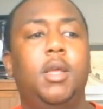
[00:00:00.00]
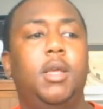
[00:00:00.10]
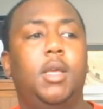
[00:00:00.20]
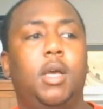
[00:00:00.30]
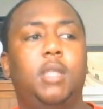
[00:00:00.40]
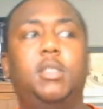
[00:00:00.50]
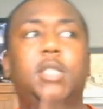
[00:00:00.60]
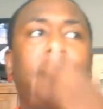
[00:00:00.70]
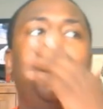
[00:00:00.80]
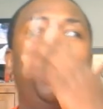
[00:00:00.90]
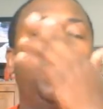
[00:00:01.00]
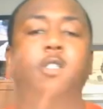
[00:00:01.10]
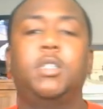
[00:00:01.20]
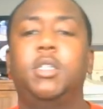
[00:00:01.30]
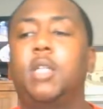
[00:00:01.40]
He's taking pictures.
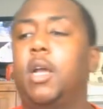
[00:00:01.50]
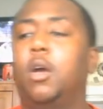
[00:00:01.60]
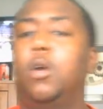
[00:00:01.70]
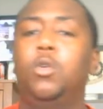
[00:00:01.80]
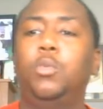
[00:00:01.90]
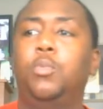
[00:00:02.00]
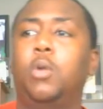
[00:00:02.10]
He's like, "Oh, you broke